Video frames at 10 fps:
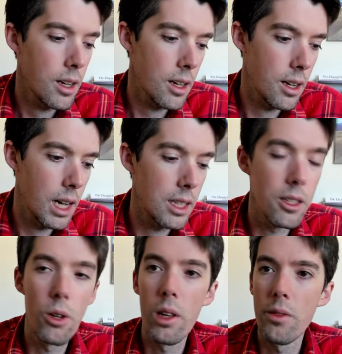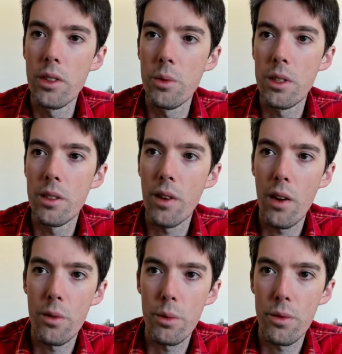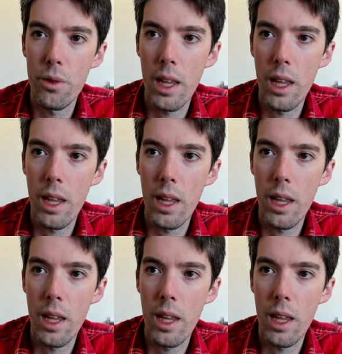uh, at low levels, which is favorable for